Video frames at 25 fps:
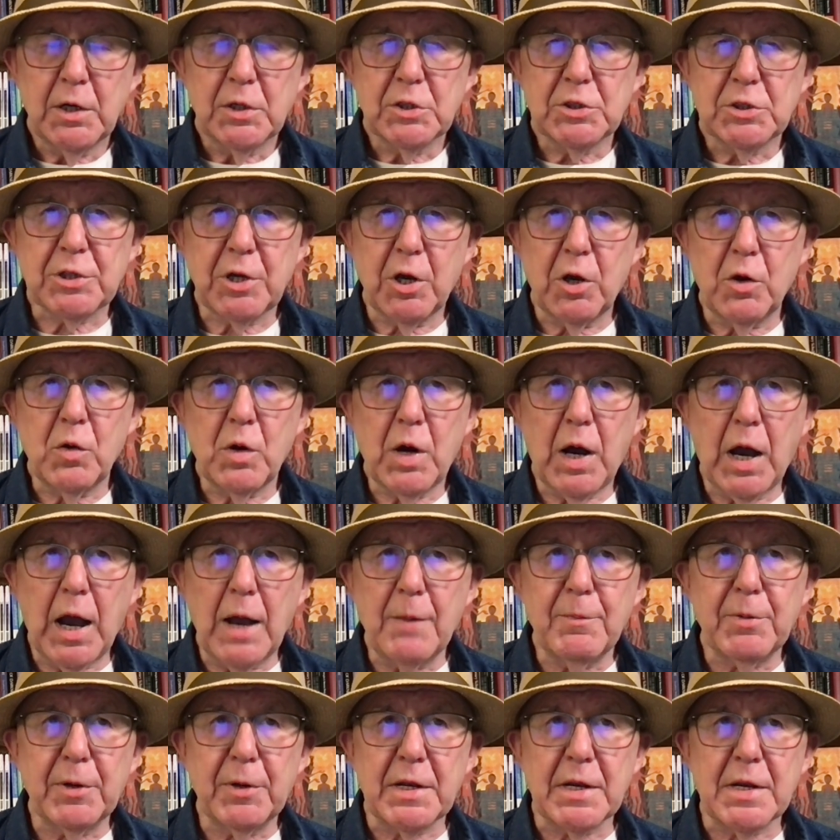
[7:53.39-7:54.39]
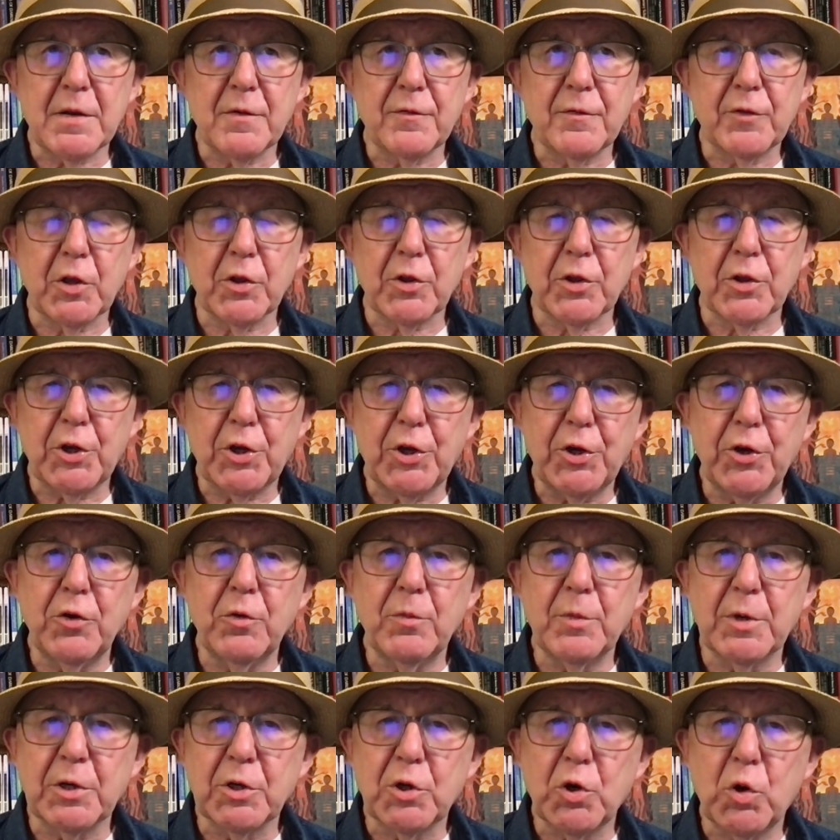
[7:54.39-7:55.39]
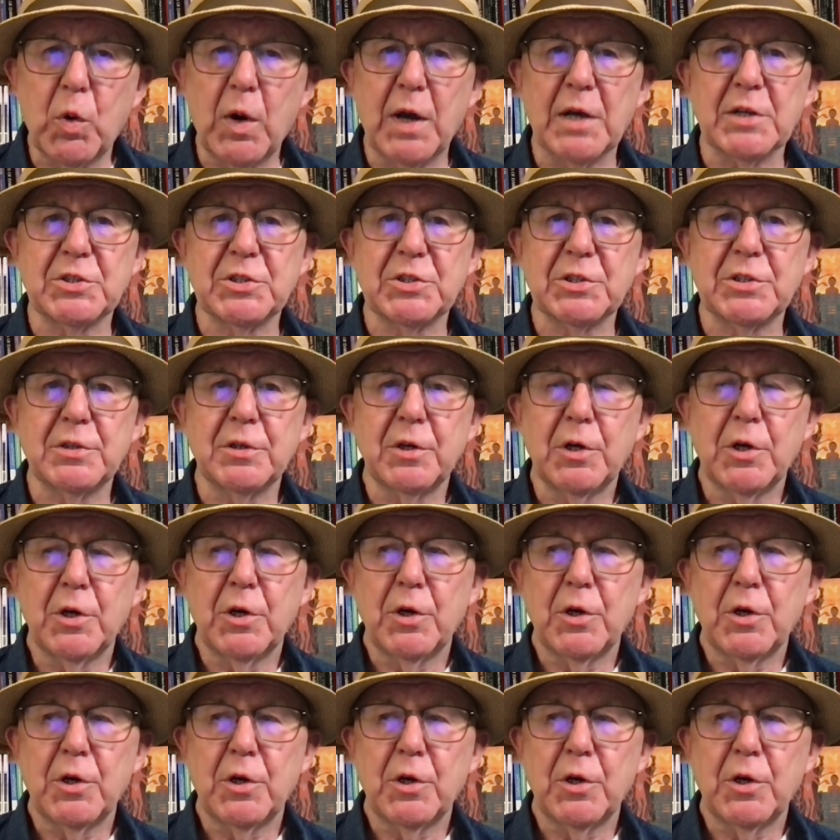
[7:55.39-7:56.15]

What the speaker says: So I believe that the human quest